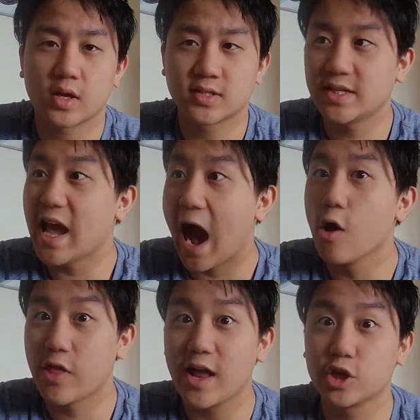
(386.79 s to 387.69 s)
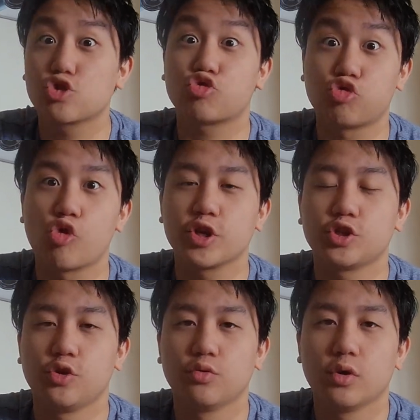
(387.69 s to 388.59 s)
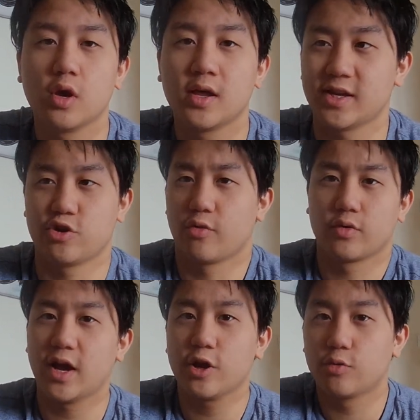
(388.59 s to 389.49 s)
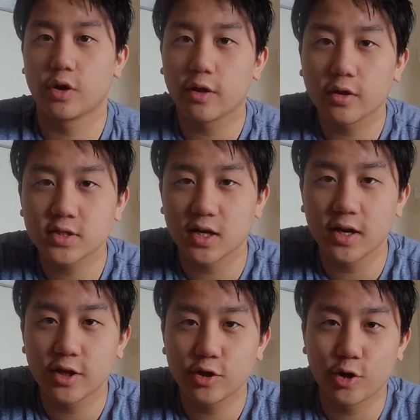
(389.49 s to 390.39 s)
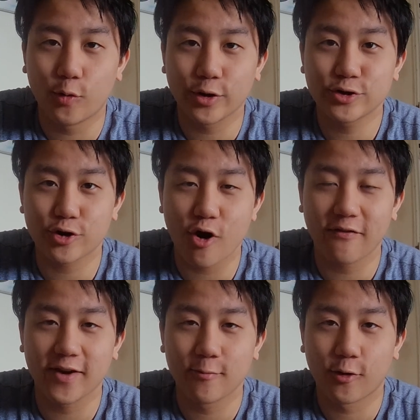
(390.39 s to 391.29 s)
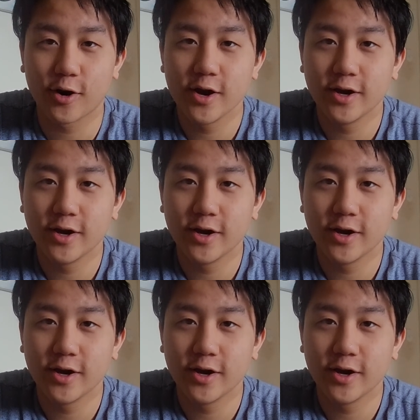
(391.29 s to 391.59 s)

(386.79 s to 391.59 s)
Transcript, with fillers: See how that destroys you. Now you don't. Now you don't want to. Suddenly you don't want to jerk off anymore.